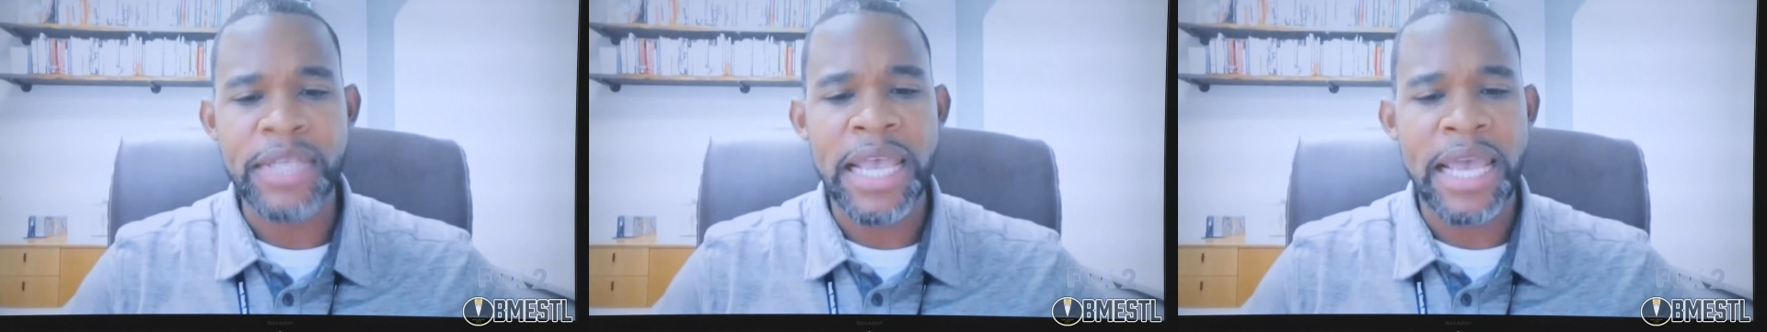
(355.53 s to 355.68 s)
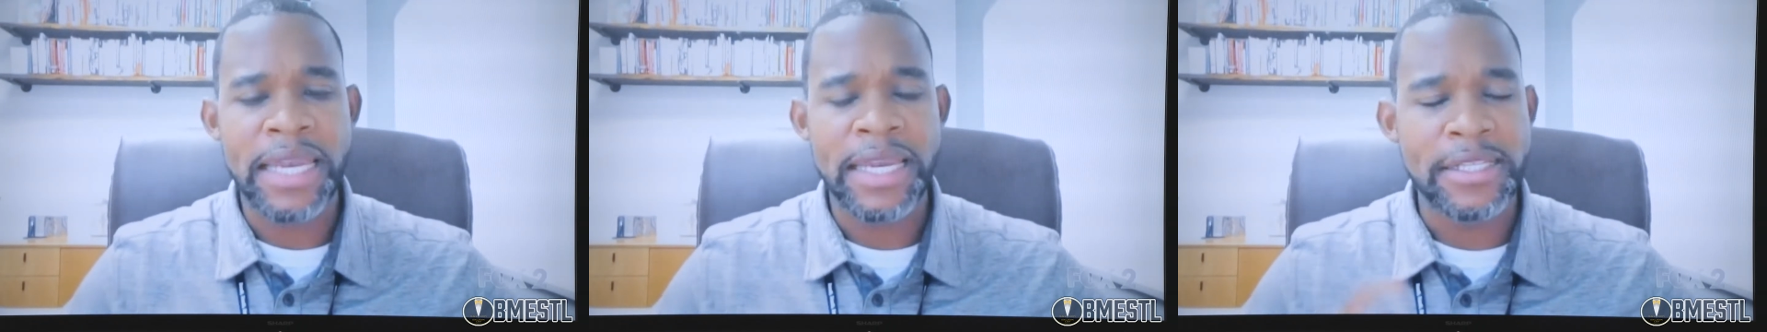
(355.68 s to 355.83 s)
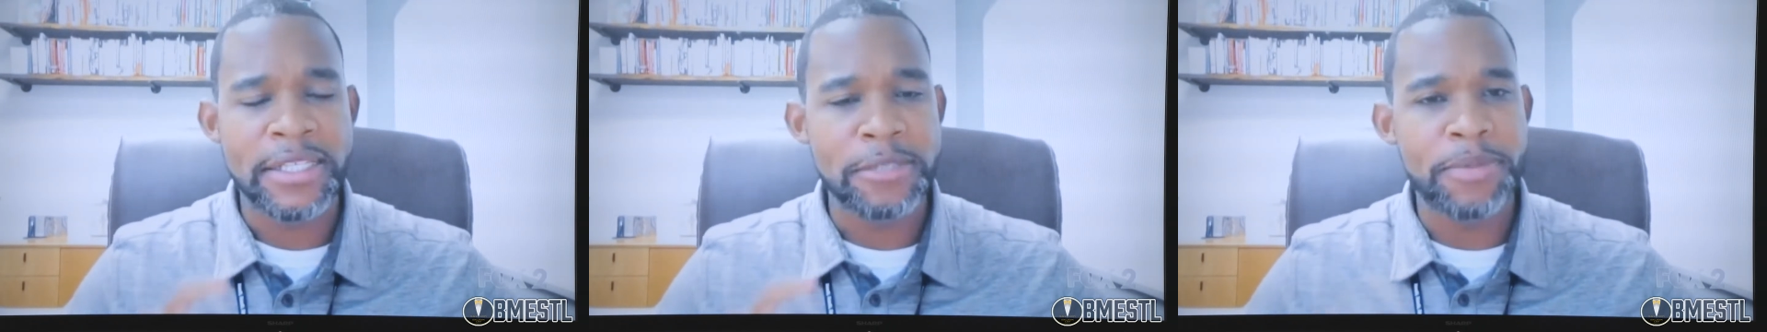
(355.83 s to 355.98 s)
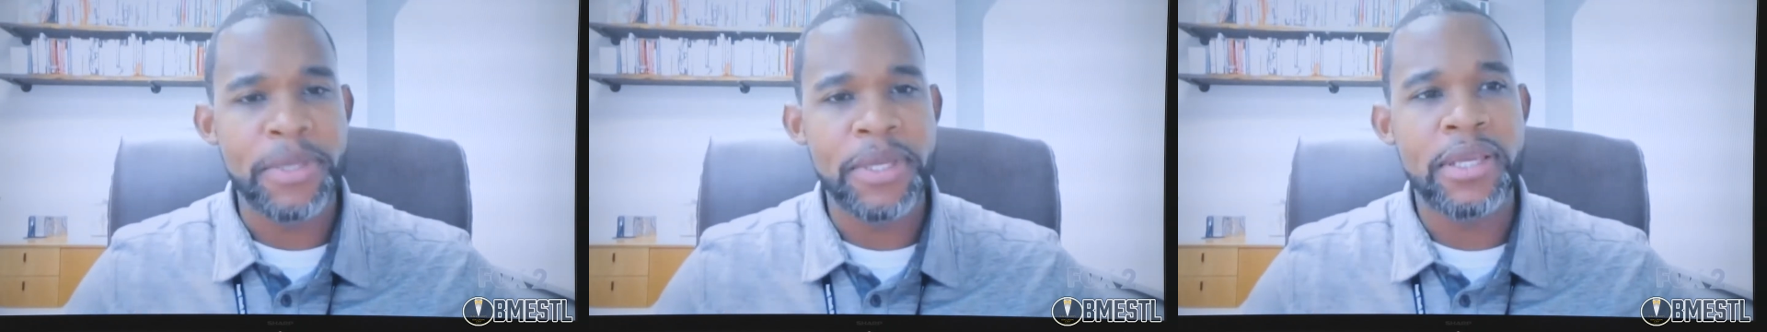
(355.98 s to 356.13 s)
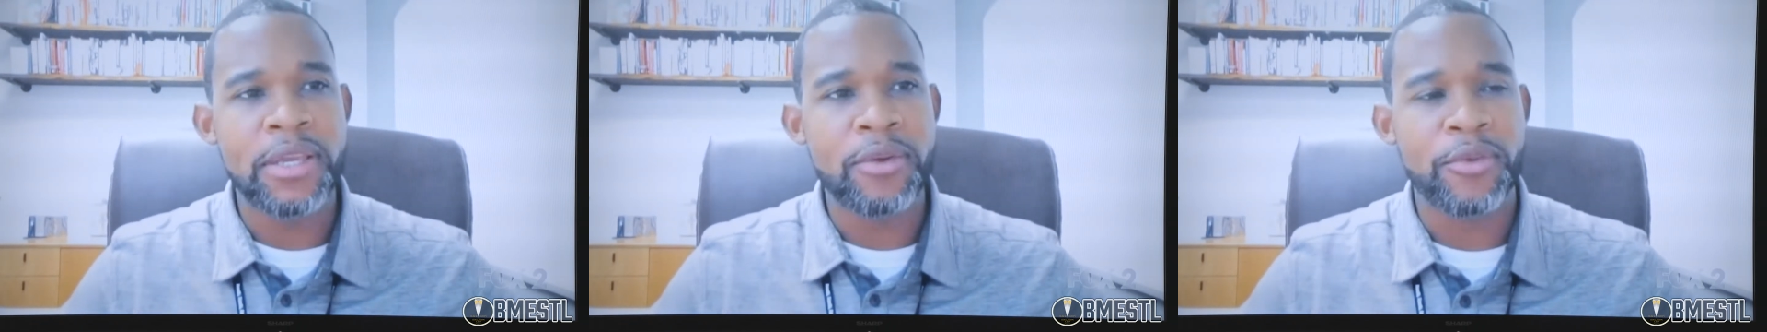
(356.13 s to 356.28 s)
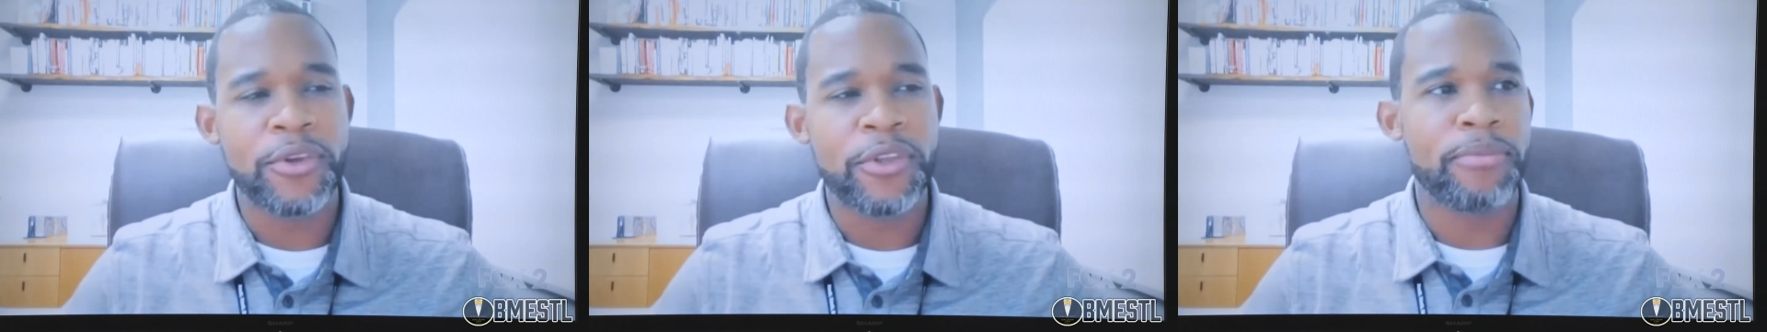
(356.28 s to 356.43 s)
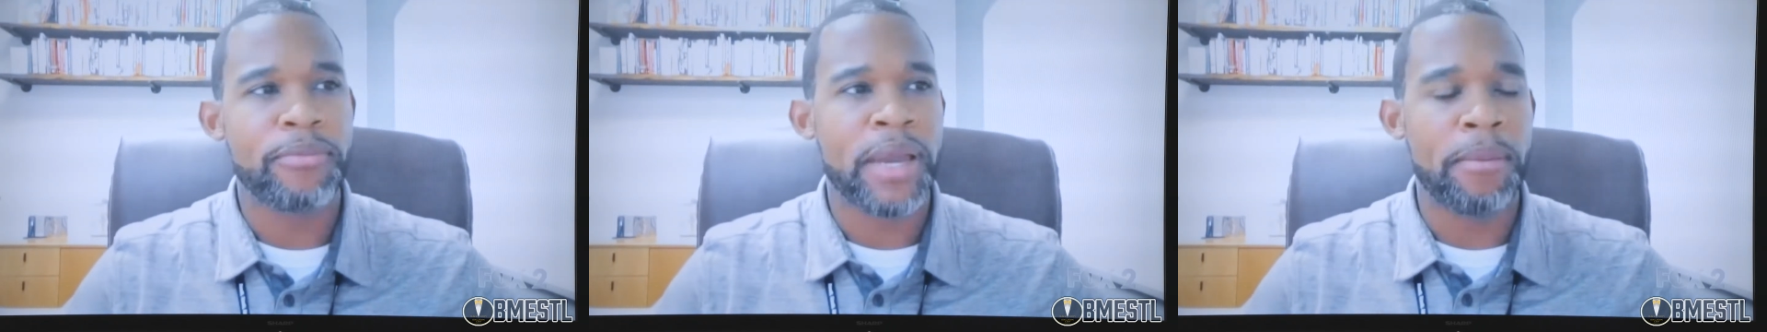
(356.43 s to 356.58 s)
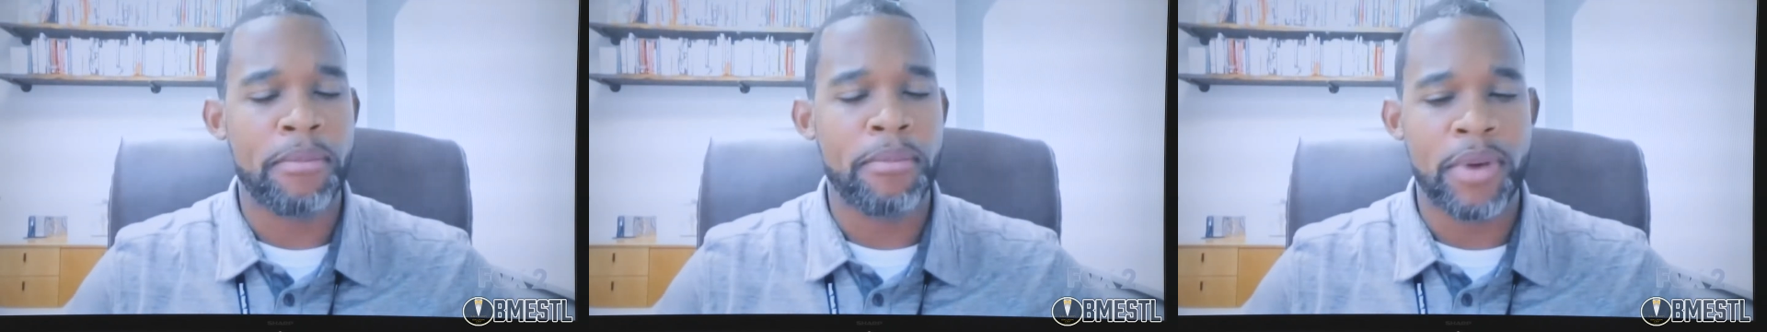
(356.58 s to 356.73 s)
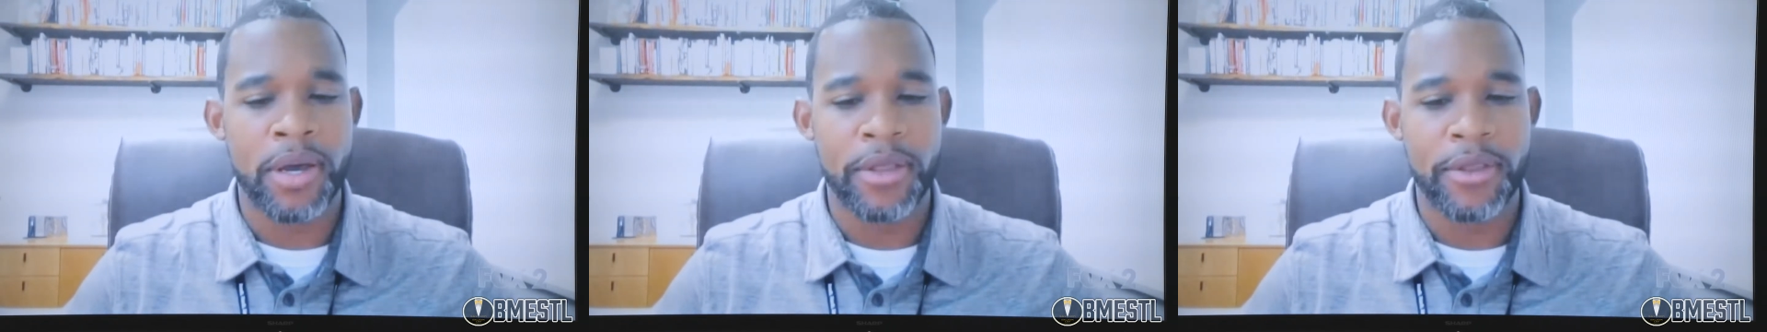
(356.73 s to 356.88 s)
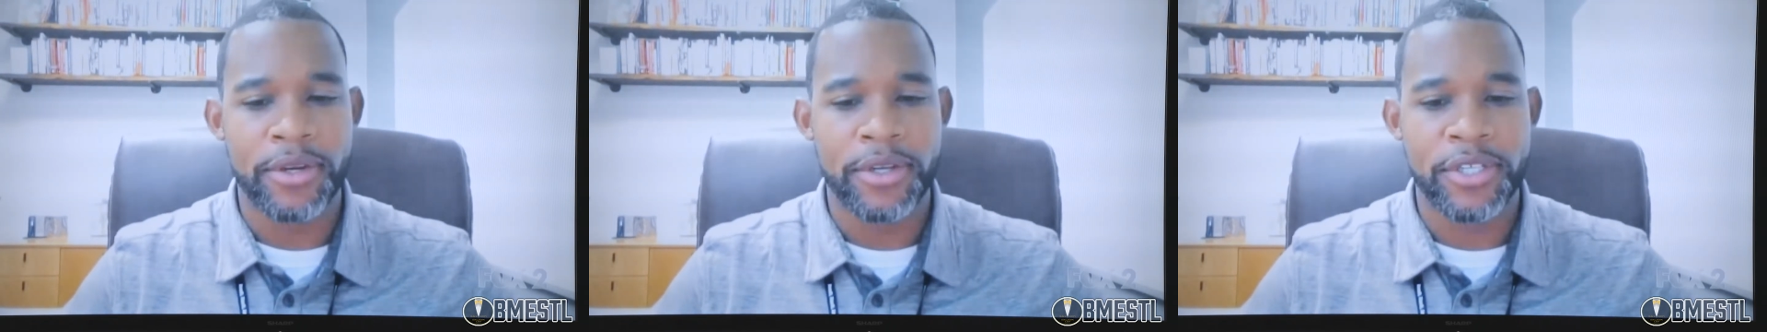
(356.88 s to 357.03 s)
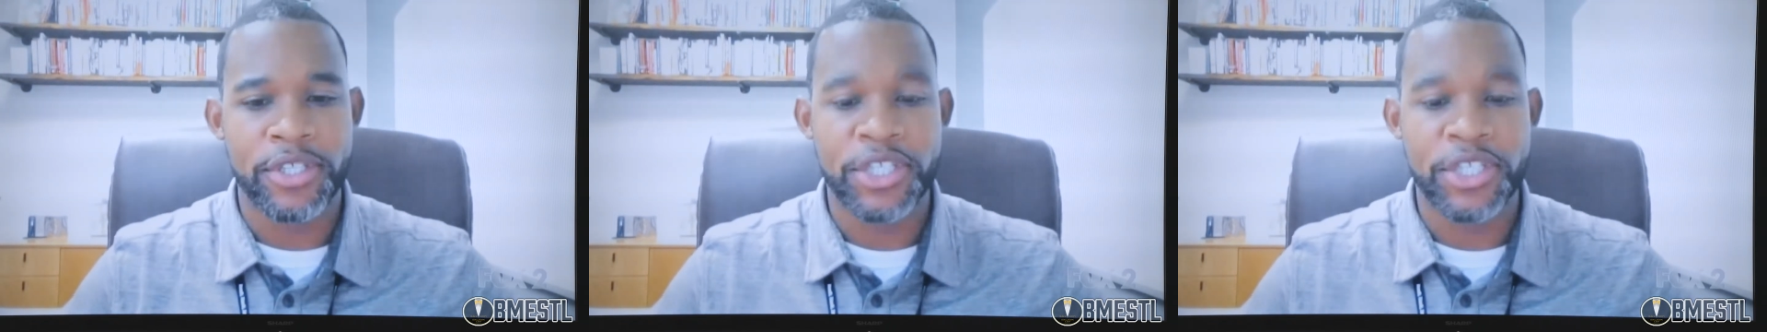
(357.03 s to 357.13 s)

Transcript: And in speaking with my mother,